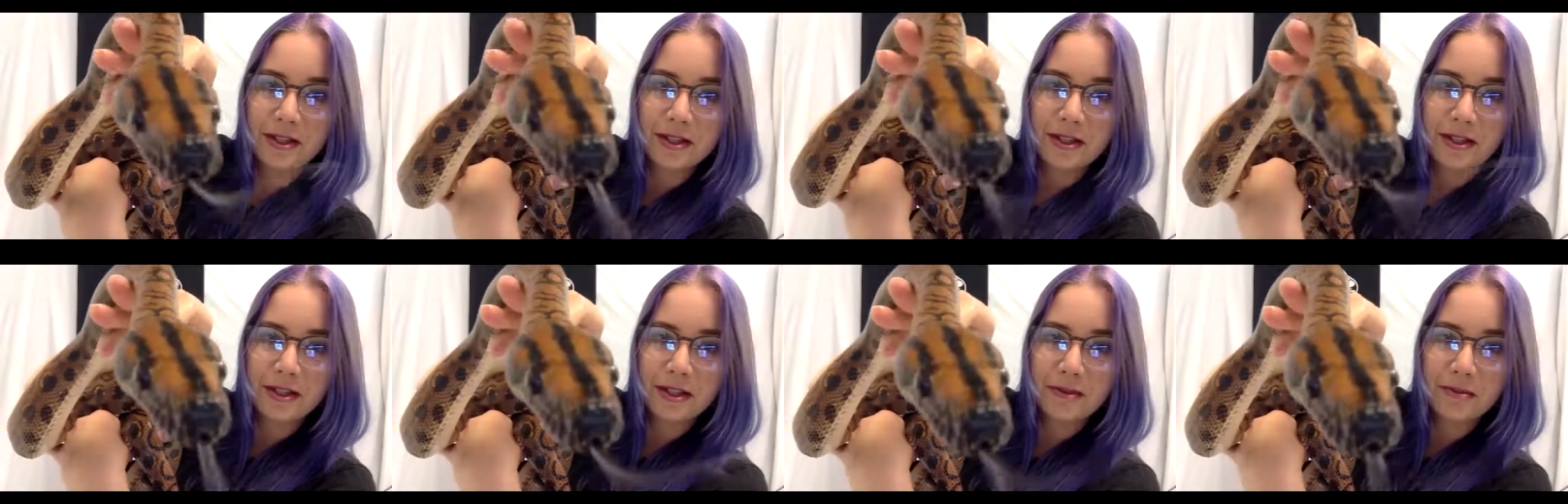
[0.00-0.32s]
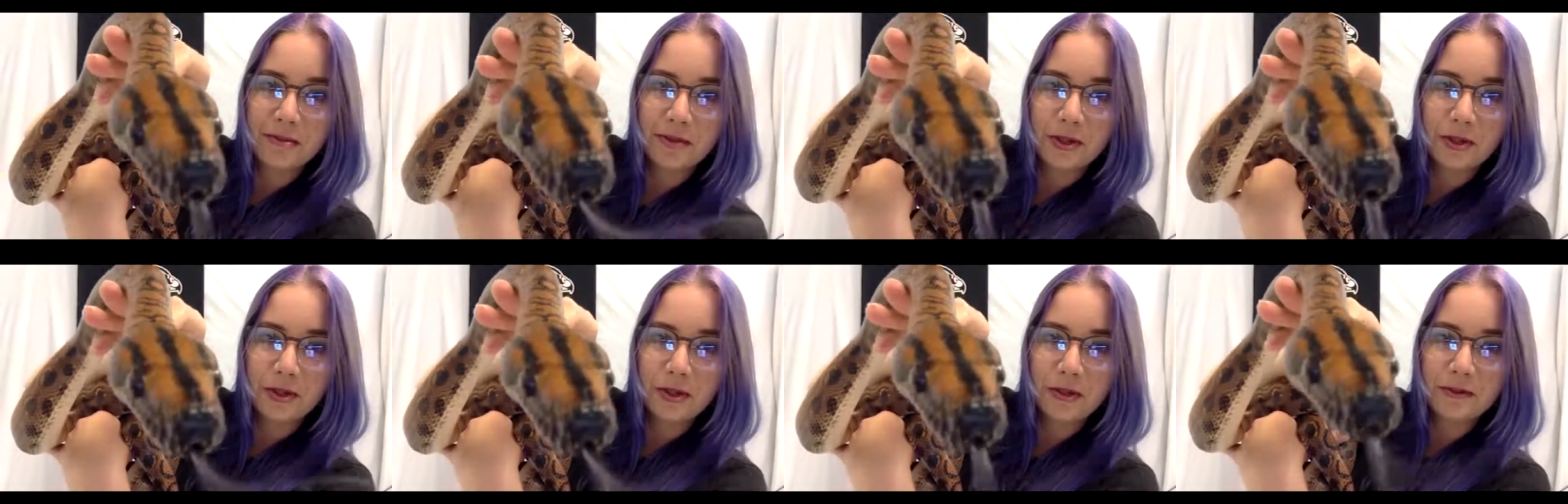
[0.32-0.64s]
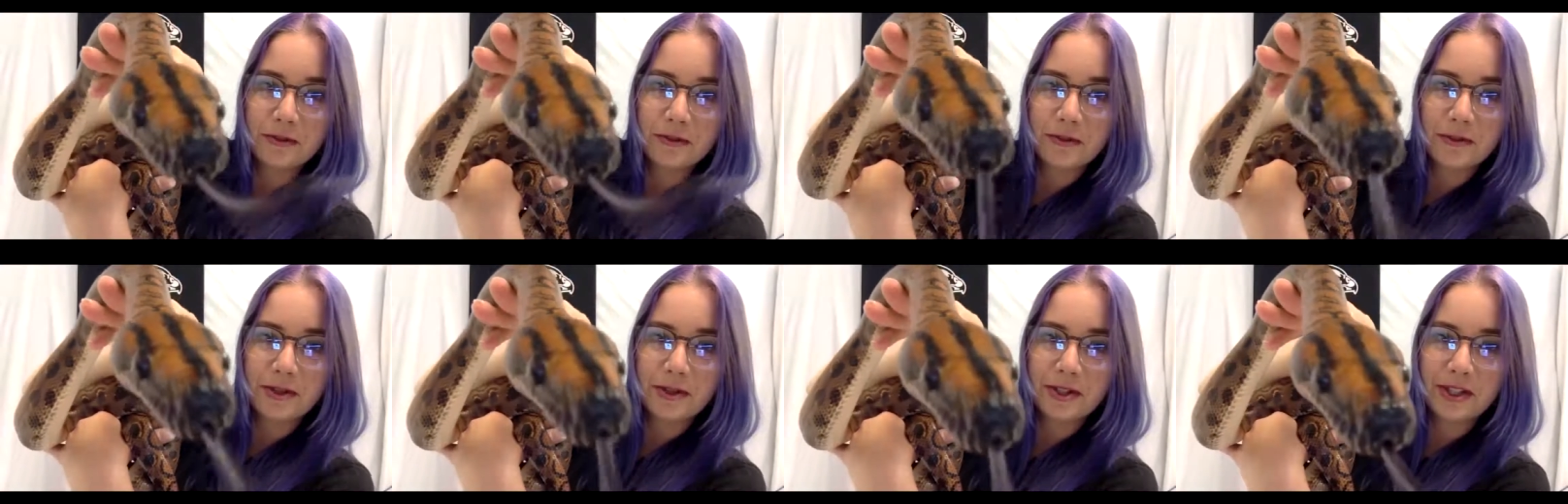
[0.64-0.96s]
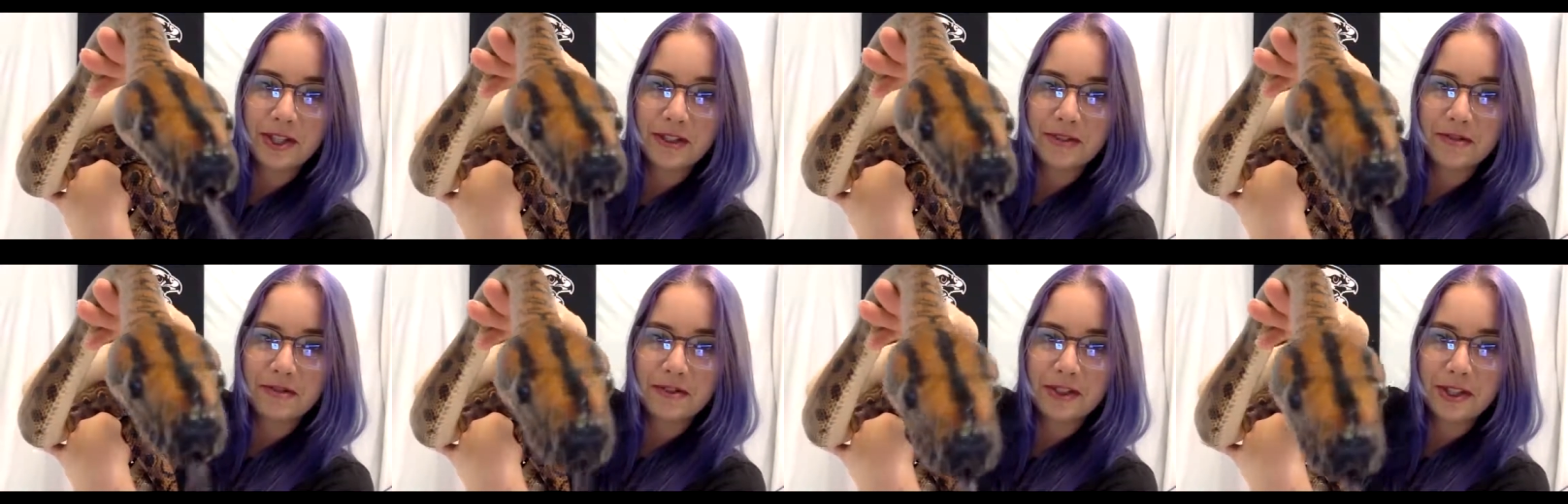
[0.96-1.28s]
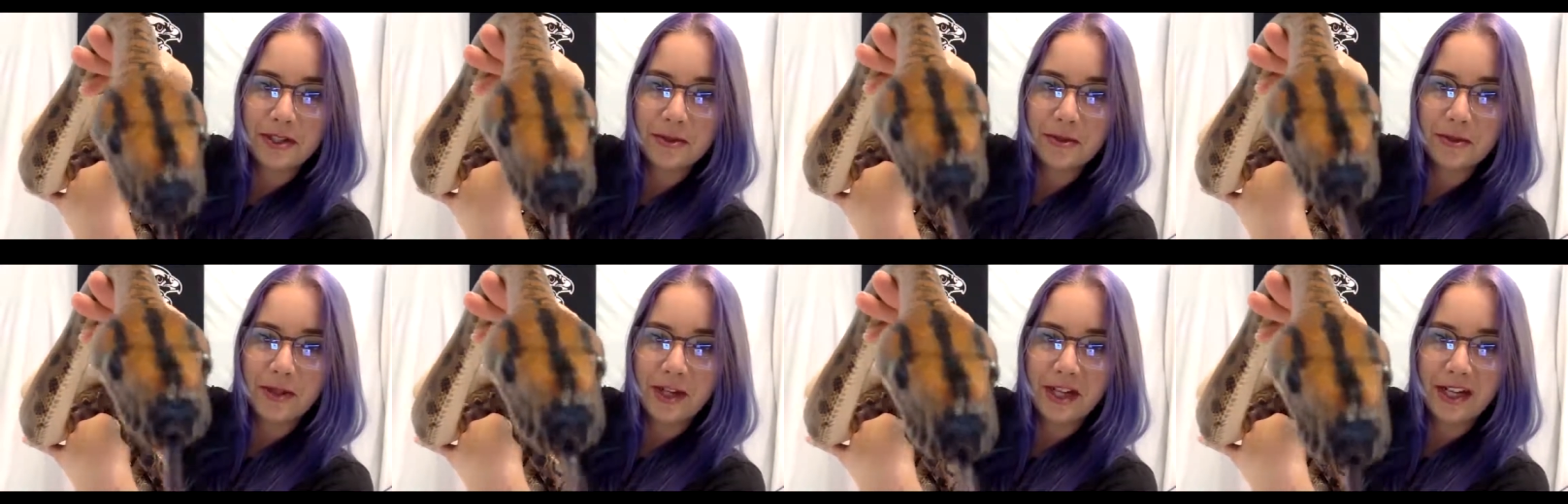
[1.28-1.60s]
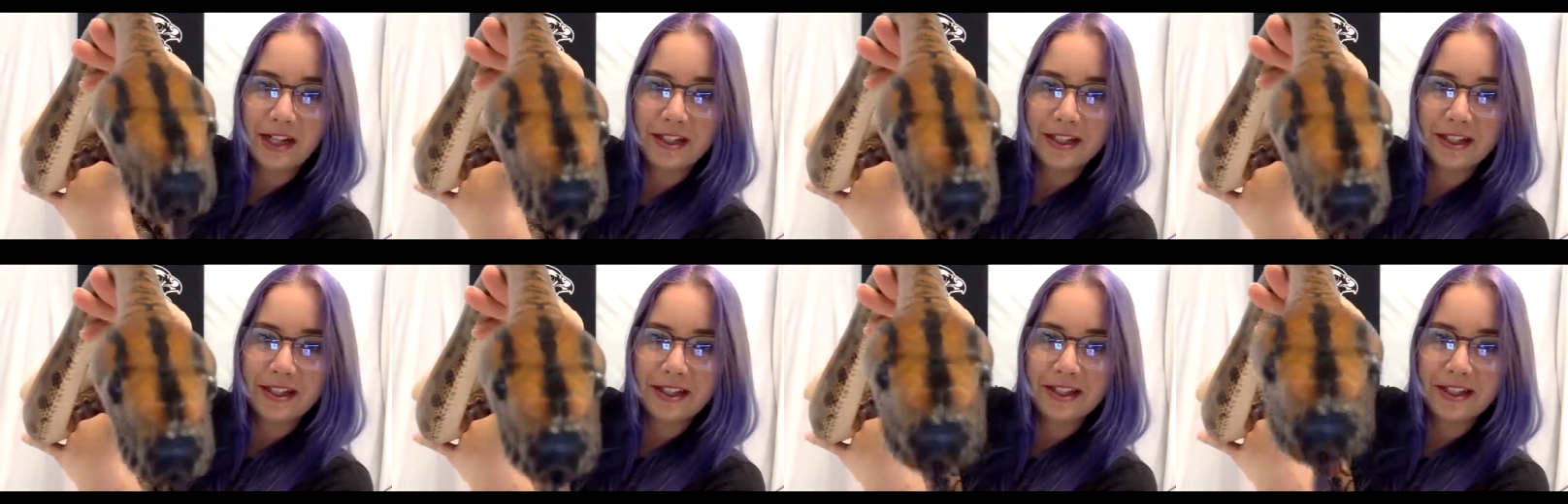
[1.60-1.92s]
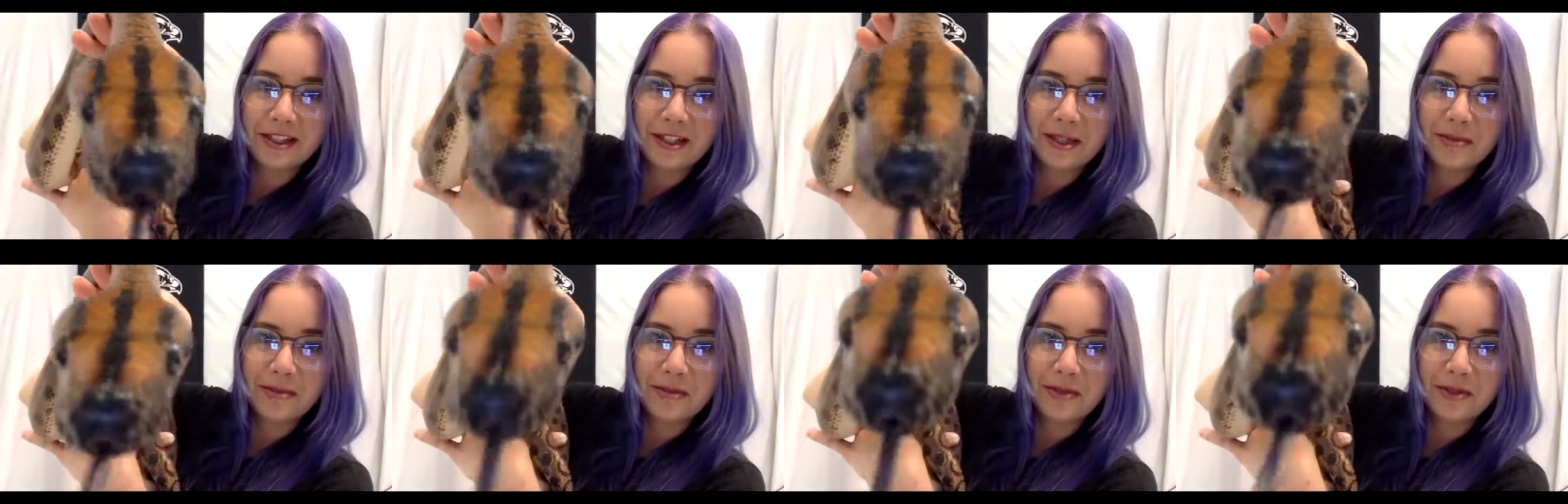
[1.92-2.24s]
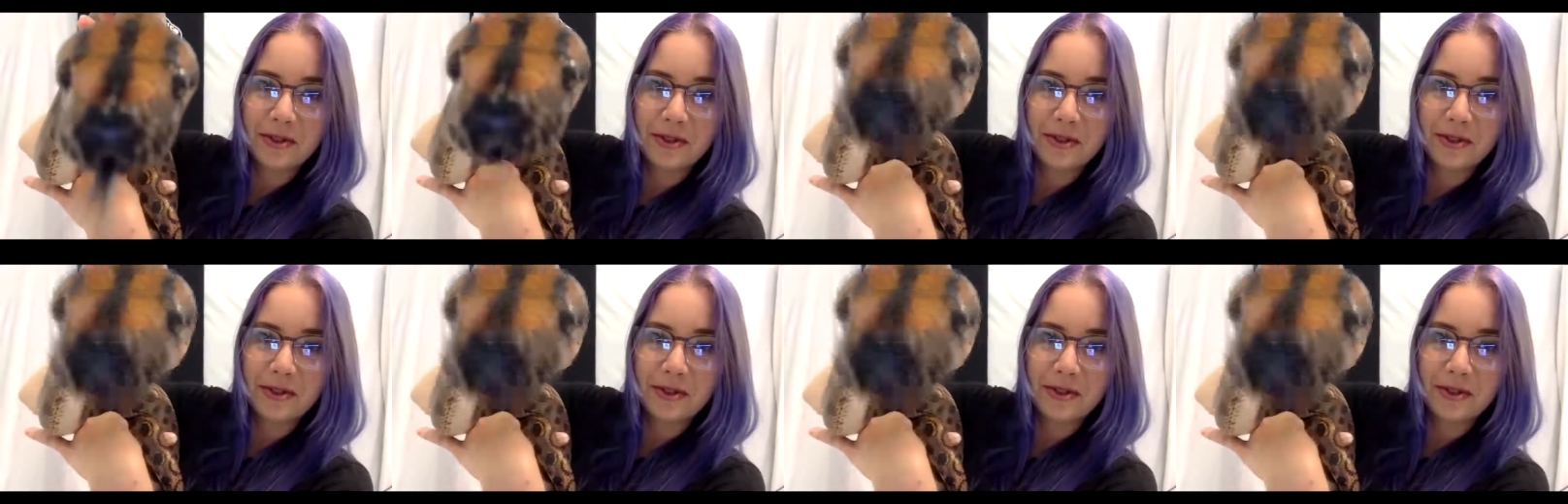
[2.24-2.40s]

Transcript: the beautiful, lovely Rainy up